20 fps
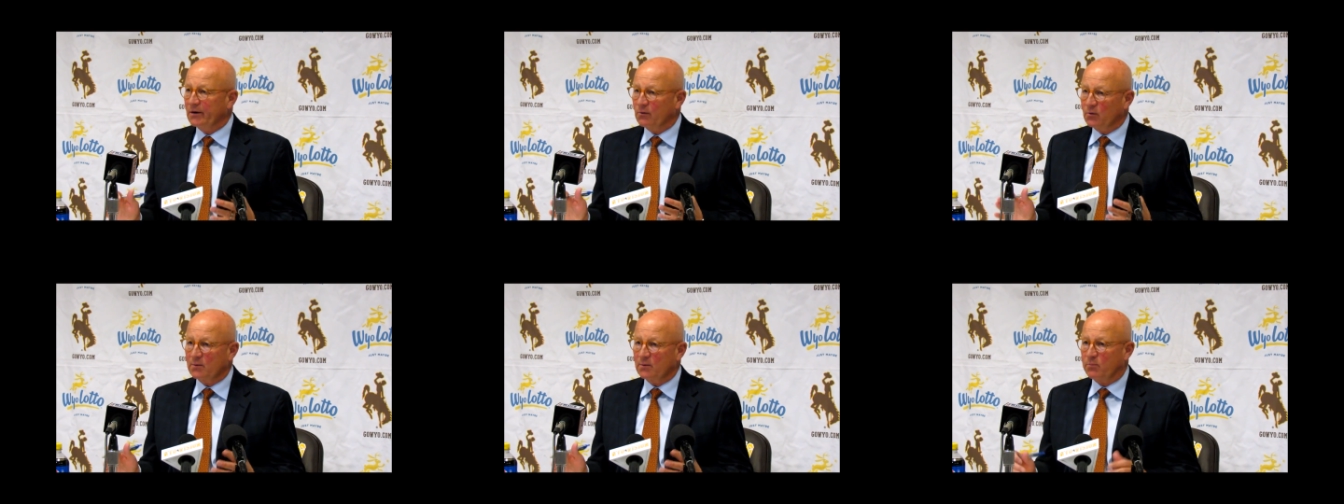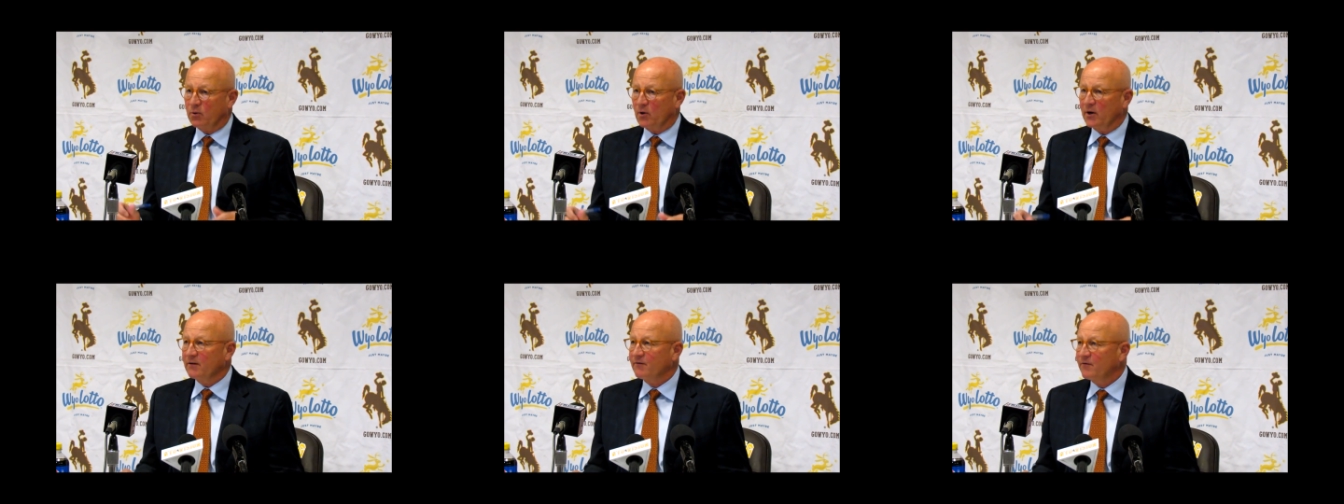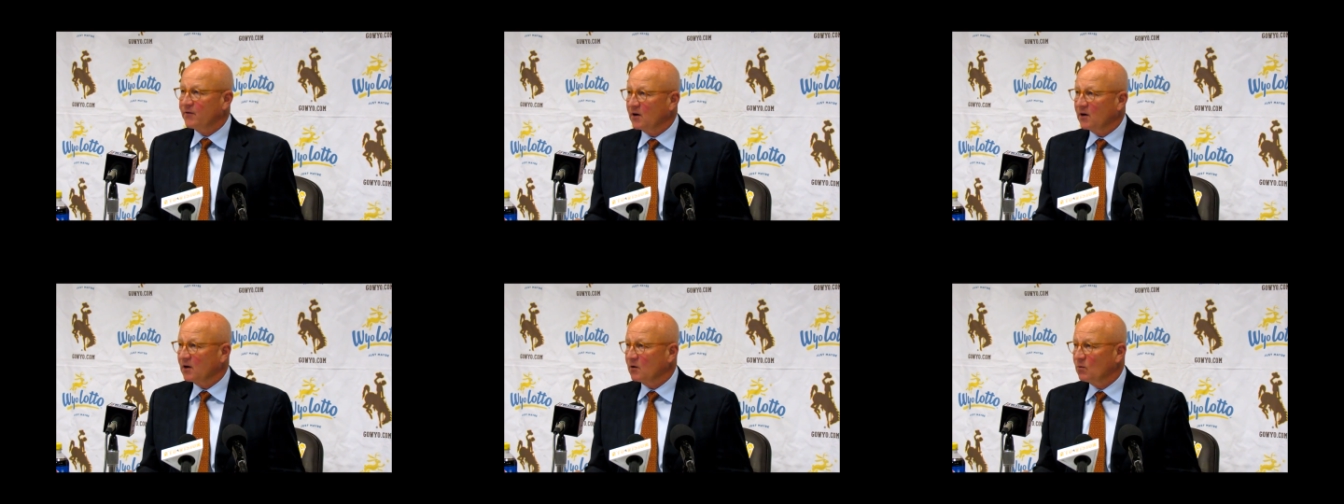We played
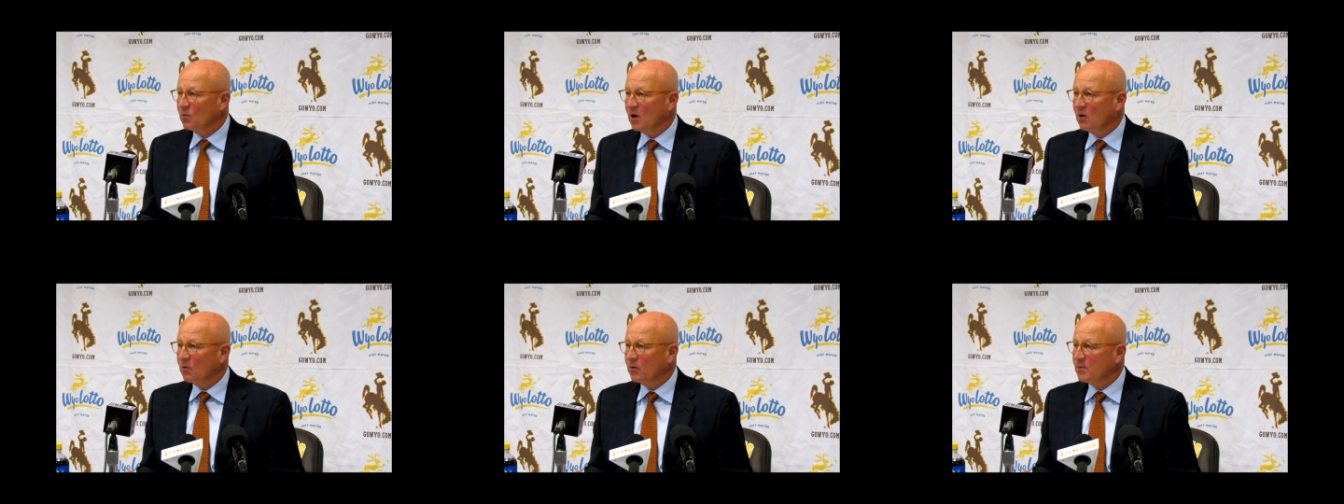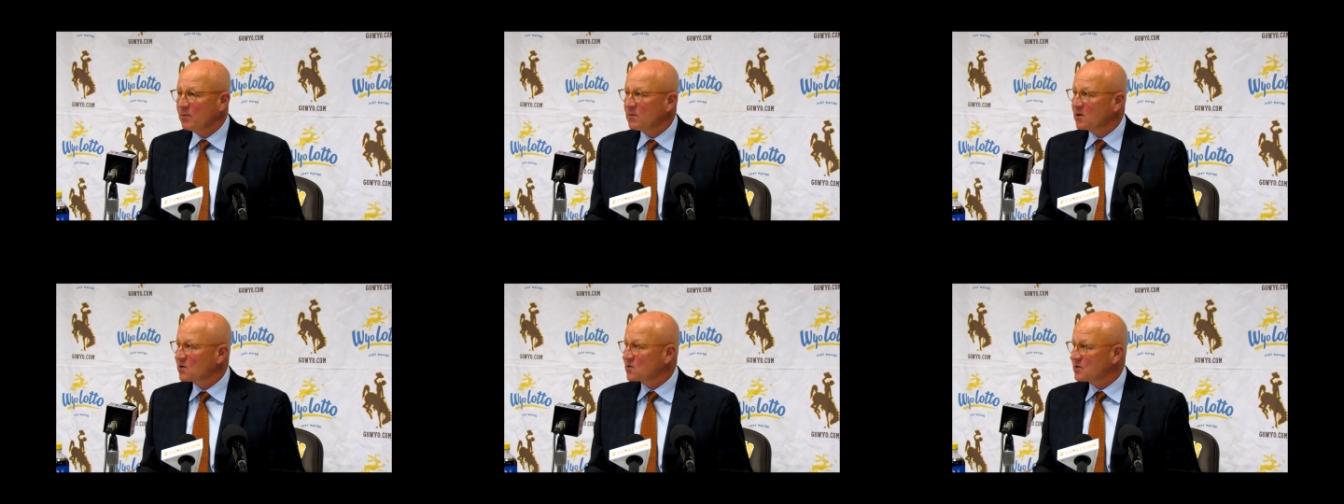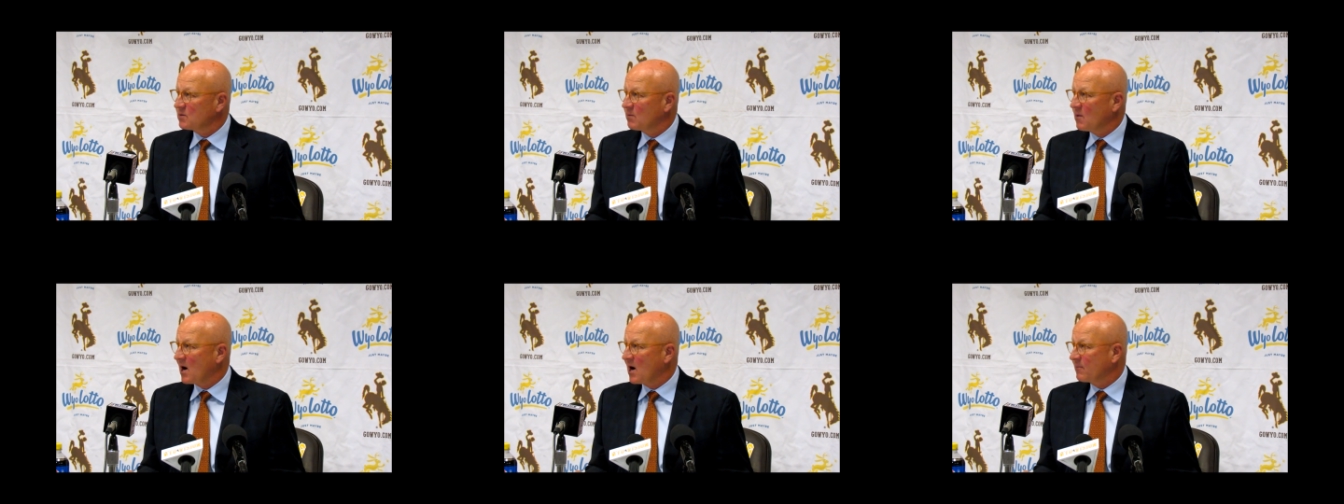fairly well. We
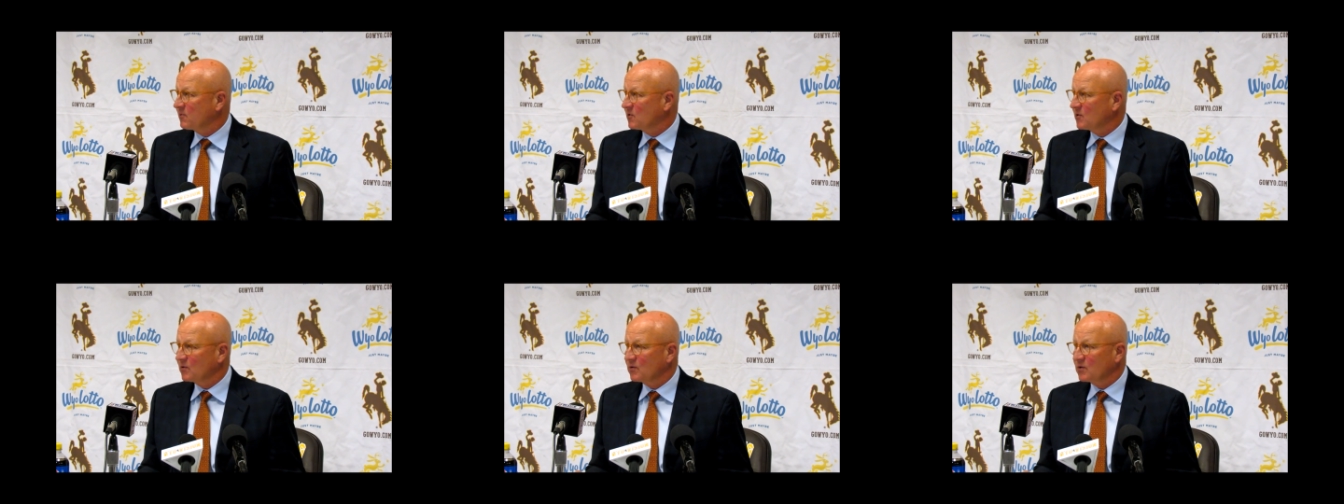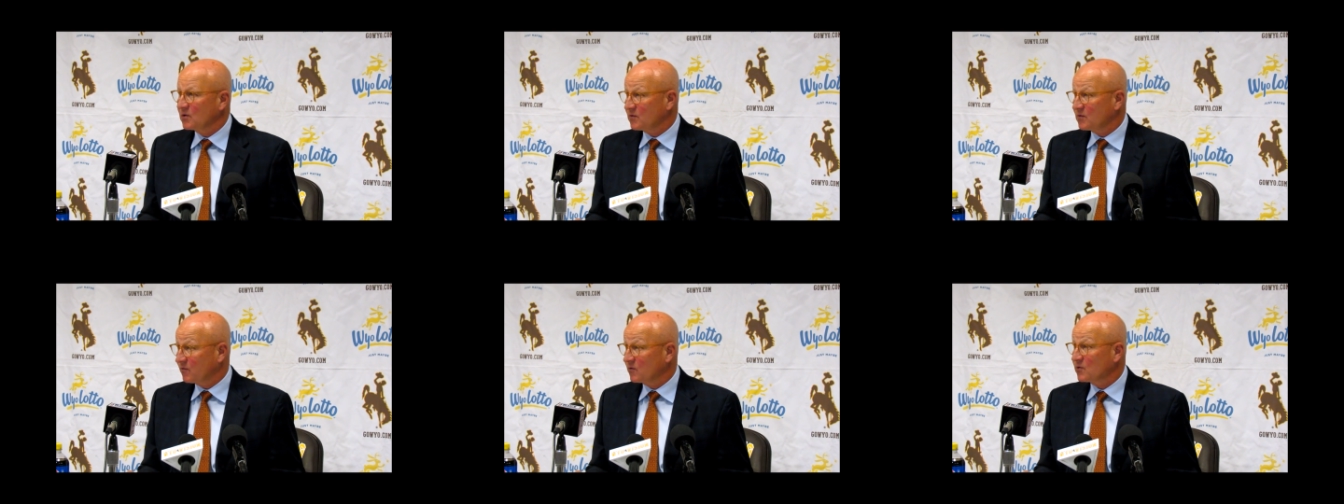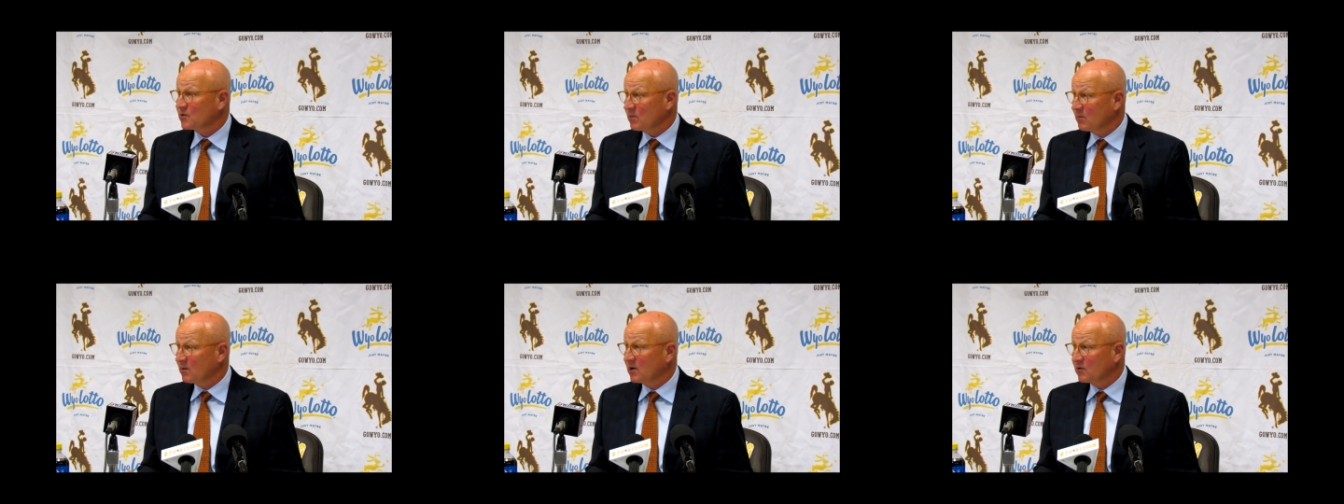missed some opportunities
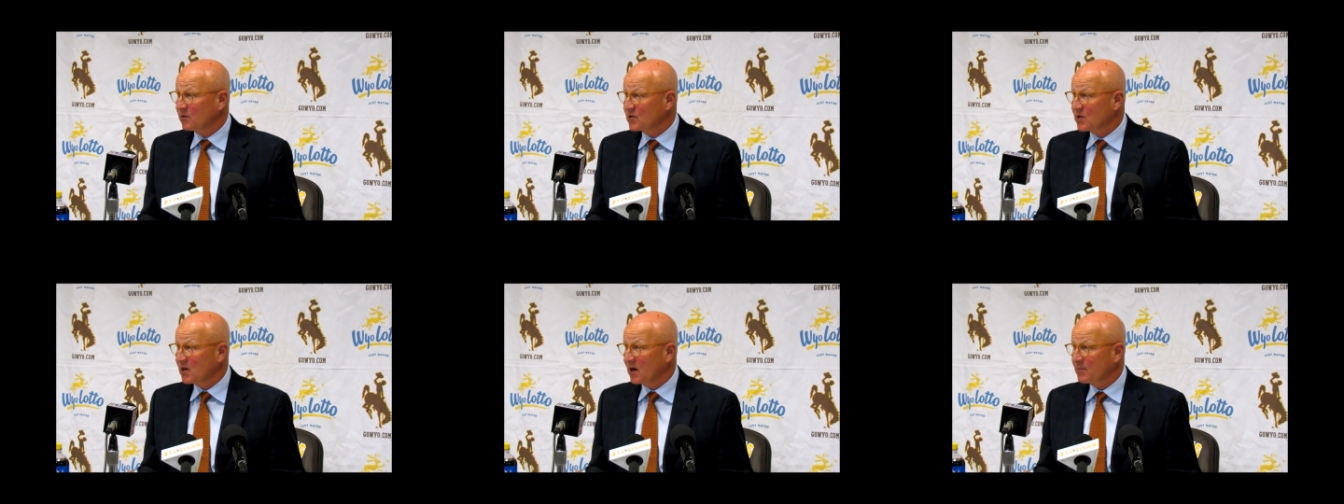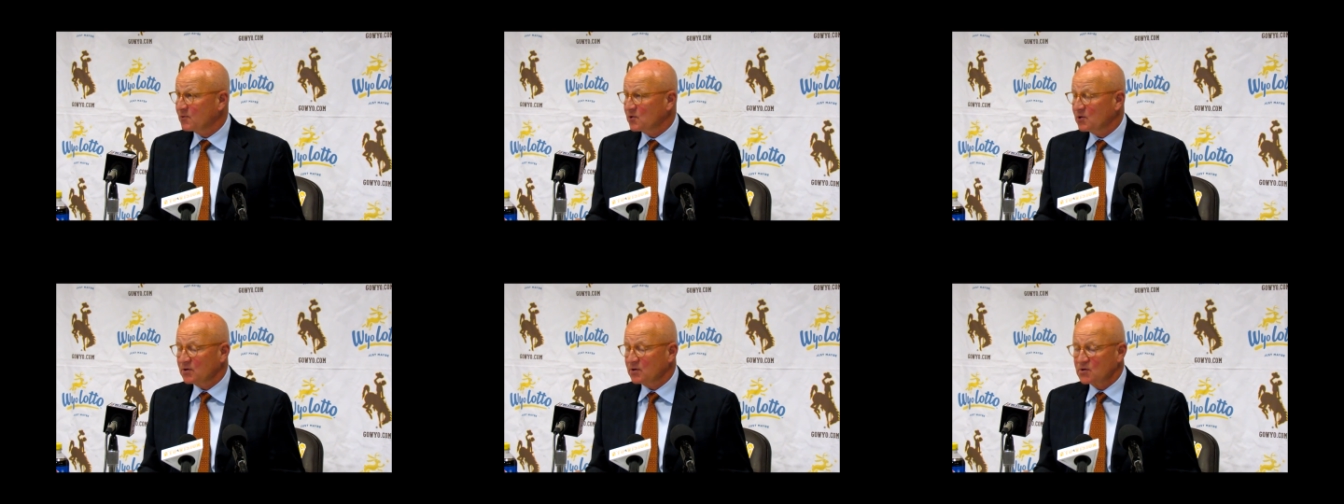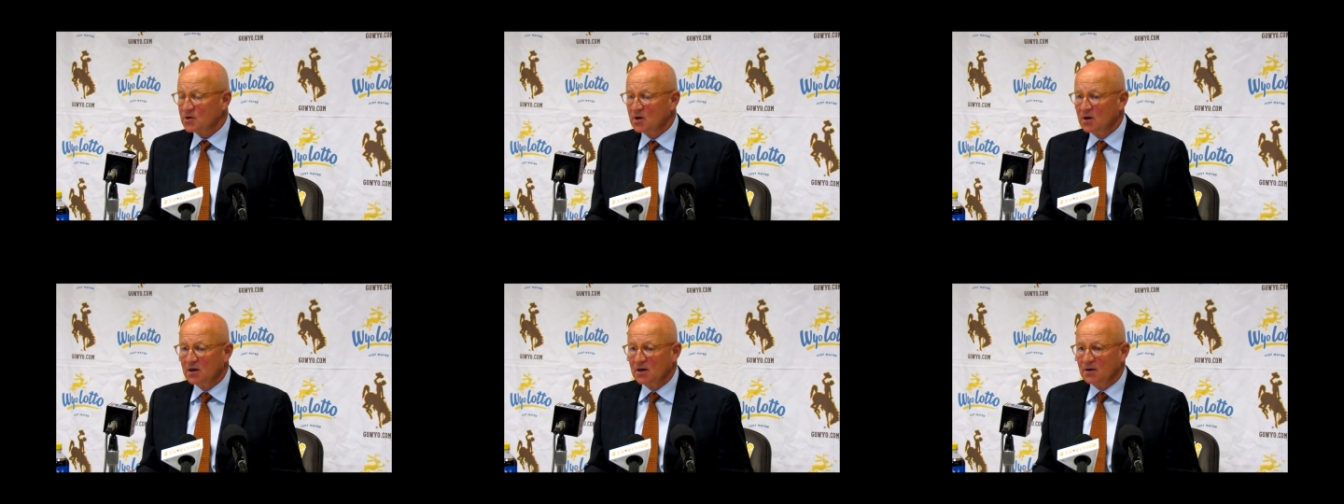for some
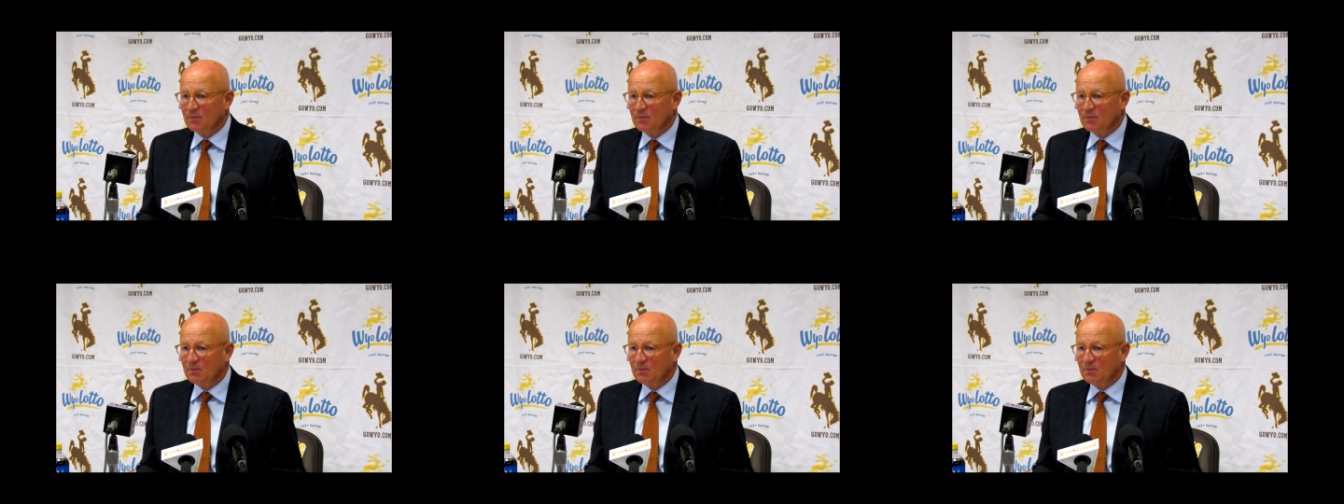interceptions,